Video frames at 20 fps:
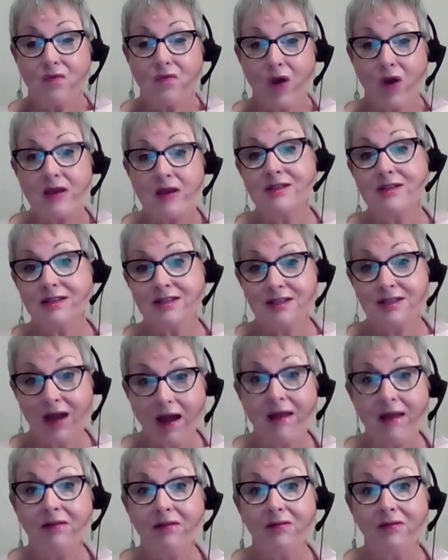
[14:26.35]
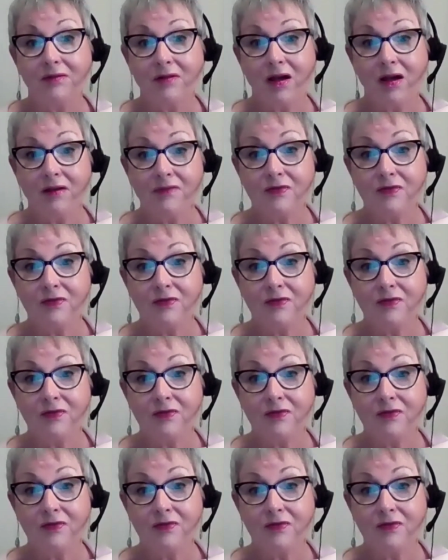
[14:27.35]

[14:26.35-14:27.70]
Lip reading: right to title